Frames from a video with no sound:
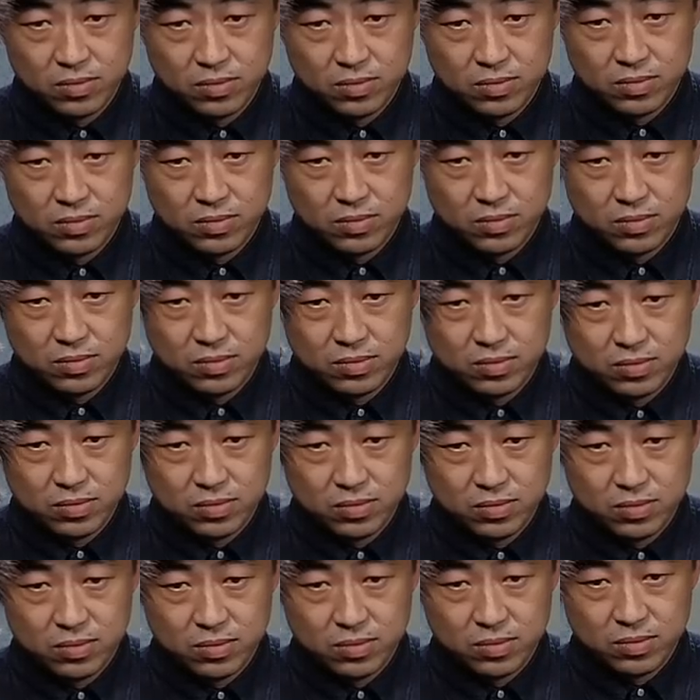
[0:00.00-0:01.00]

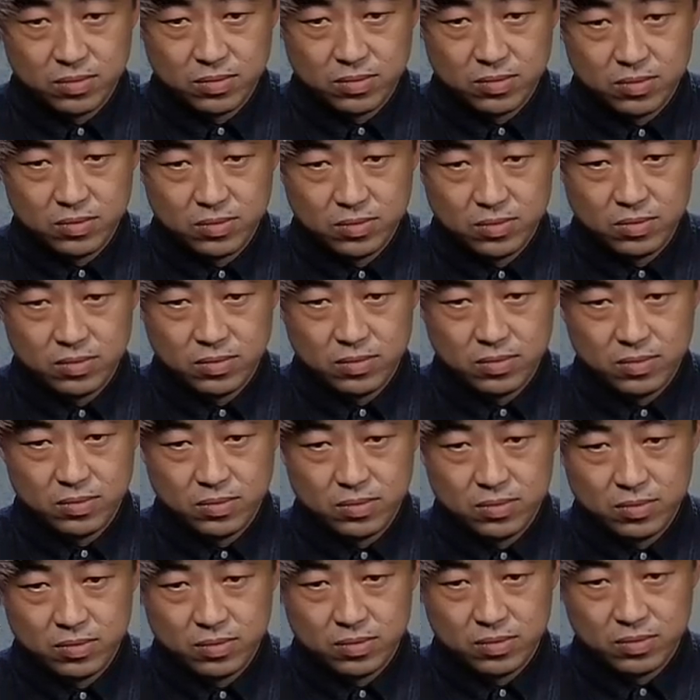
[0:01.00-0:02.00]

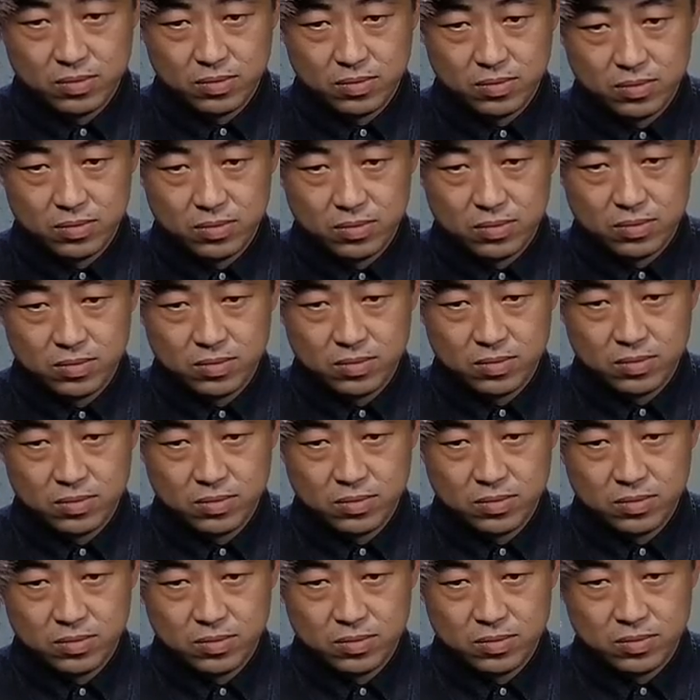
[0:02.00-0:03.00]

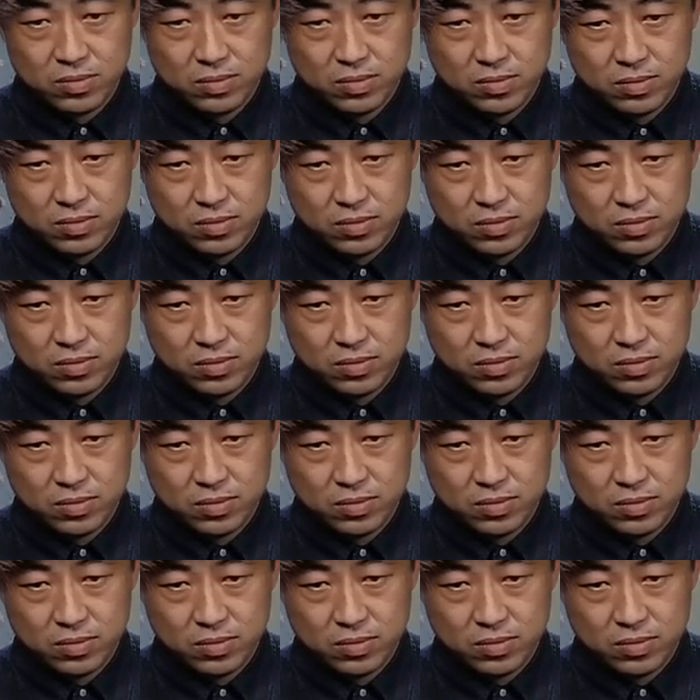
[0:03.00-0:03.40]
The person shown says nothing.